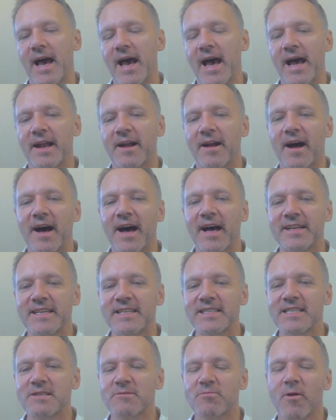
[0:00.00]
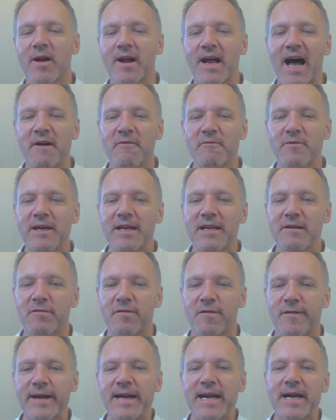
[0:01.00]
and this is what I really
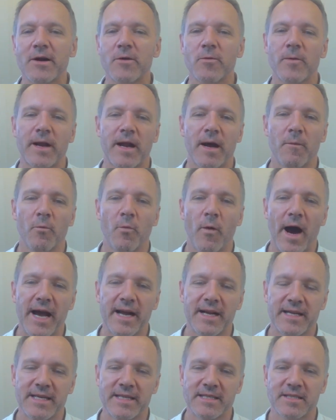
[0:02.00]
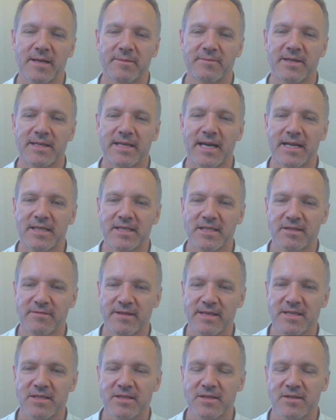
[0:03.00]
fear when I'm white in something like the
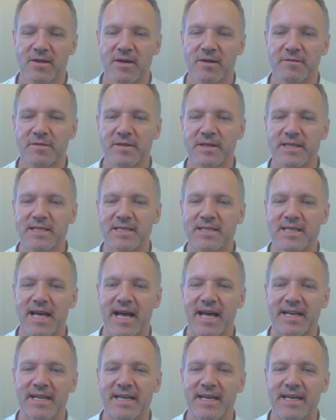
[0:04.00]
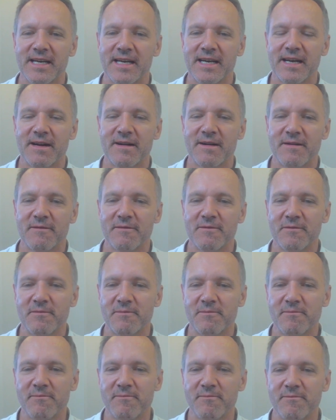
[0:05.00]
Sveshnikov, is that
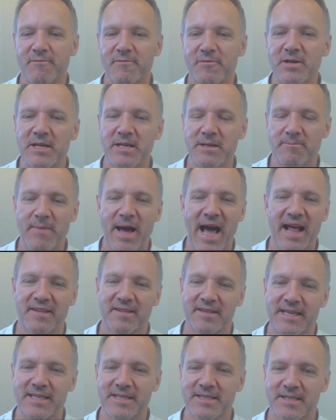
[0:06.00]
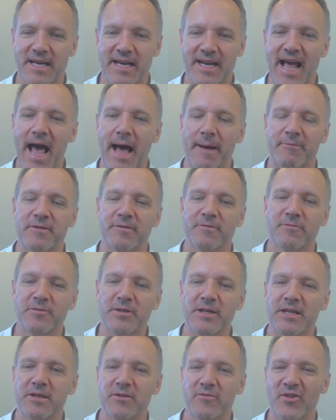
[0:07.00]
really bad things can happen
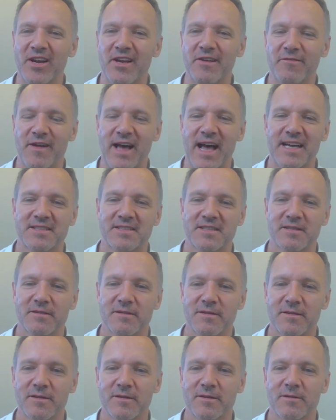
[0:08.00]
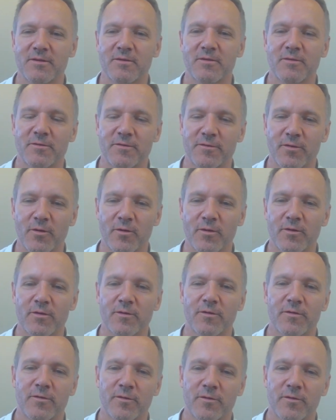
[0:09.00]
really fast for